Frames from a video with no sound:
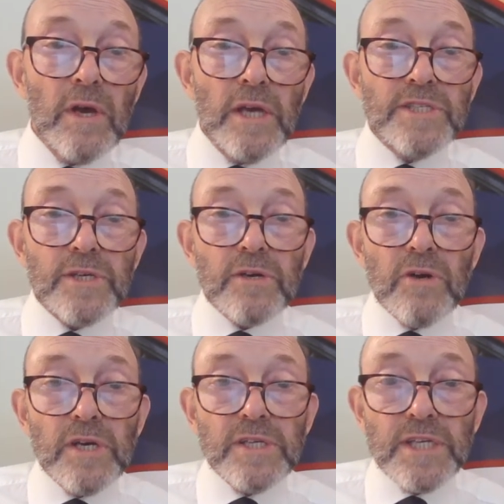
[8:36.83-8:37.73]
is the
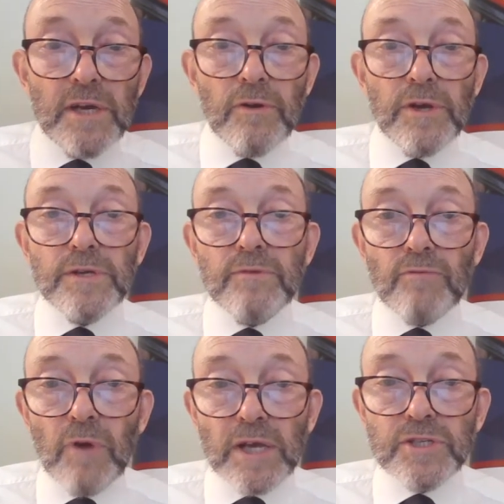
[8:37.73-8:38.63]
criterion
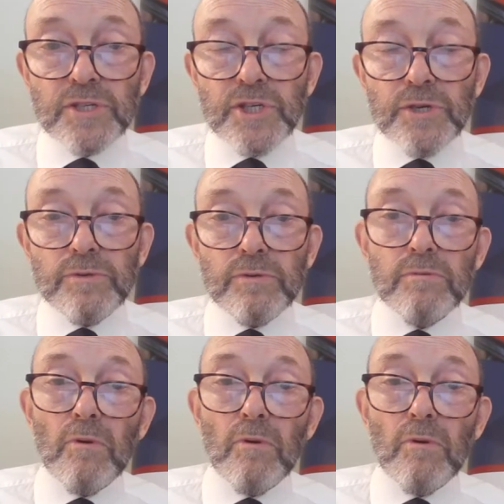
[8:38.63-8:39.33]
of rectitude,